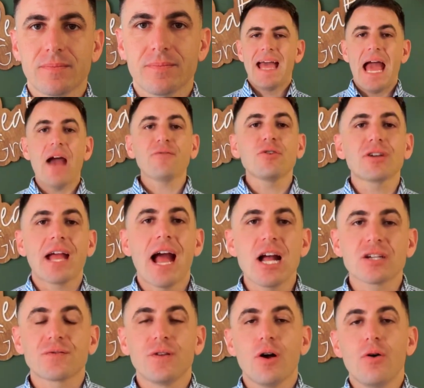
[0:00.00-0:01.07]
After
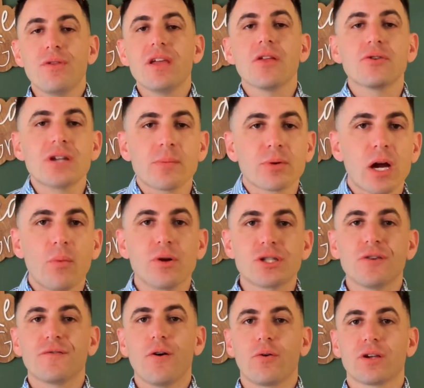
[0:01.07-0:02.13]
cash flow, the other number I want
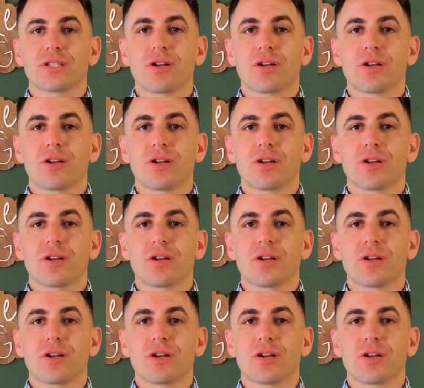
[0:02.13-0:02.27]
you focused